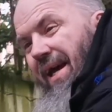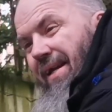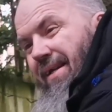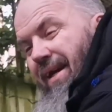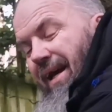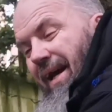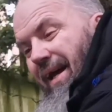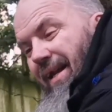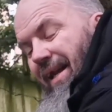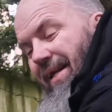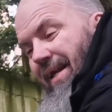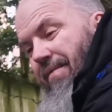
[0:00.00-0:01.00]
then,
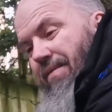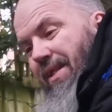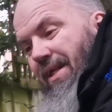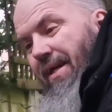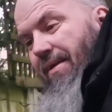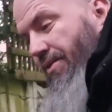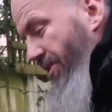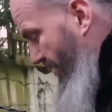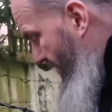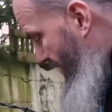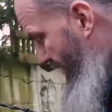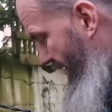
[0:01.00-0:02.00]
like everything
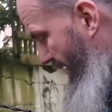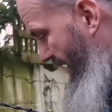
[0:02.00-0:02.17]
else,